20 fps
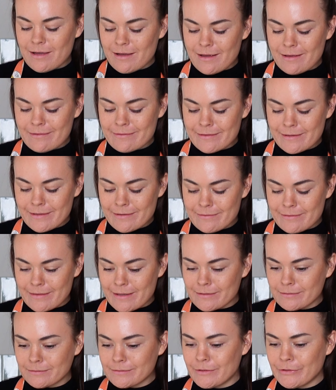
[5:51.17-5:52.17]
I think
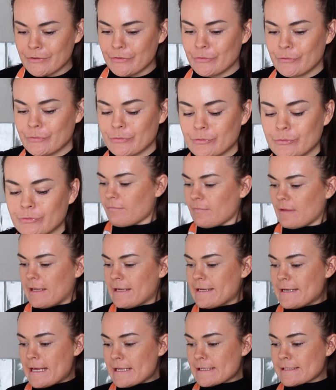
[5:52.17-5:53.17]
that'll do.
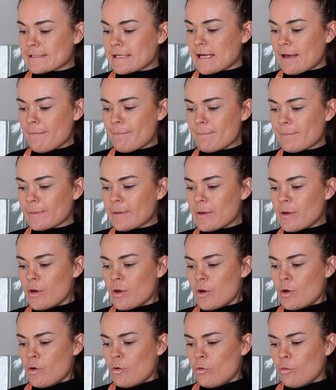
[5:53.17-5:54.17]
Next up,
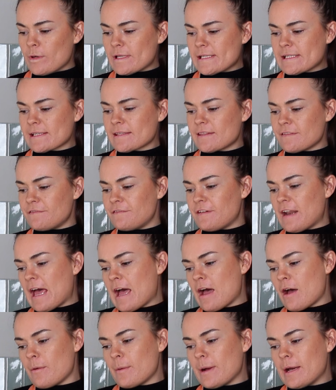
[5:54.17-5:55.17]
whisk the
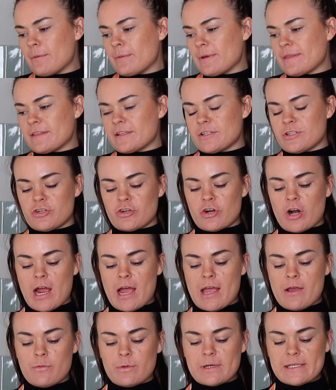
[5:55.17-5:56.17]
flour with a
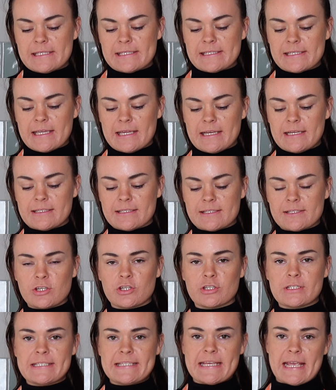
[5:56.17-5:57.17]
dry whisk in its
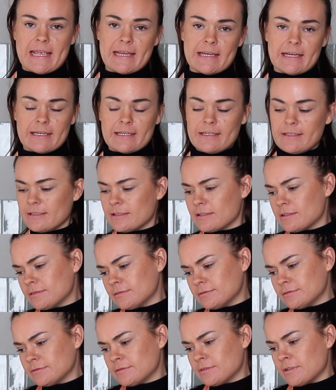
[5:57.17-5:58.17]
container
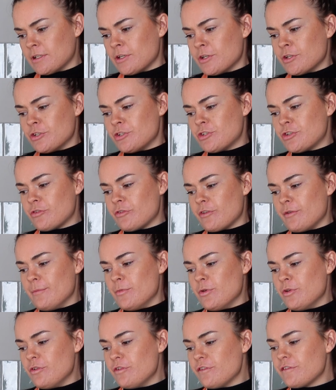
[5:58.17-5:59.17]
to
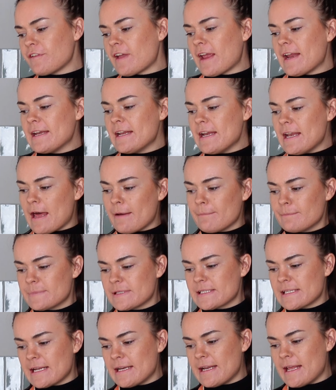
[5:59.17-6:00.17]
remove any
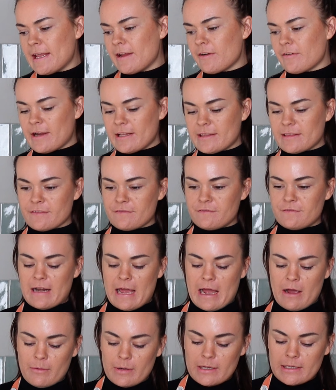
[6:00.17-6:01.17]
lumps and aerate the
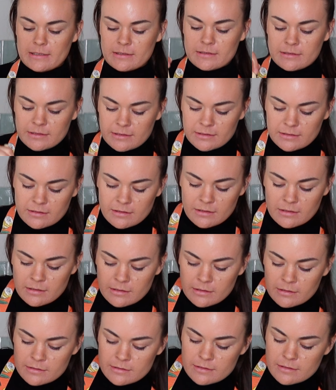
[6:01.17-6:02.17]
flour.
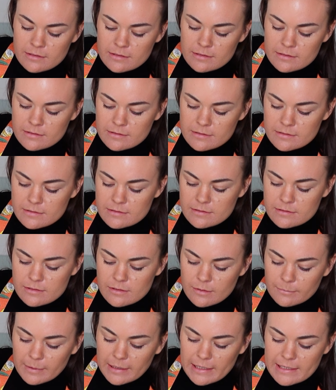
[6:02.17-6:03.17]

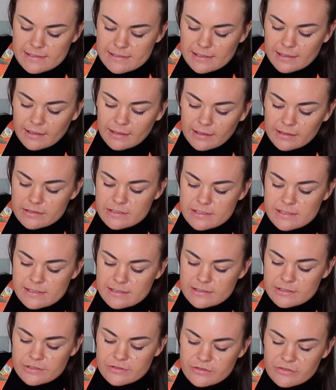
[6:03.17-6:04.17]
So I'm guessing I
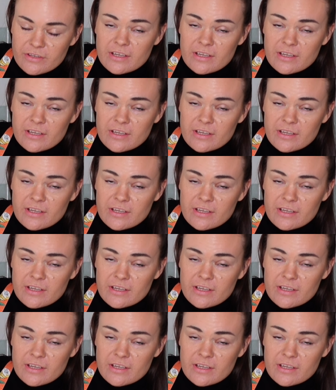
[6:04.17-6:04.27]
just do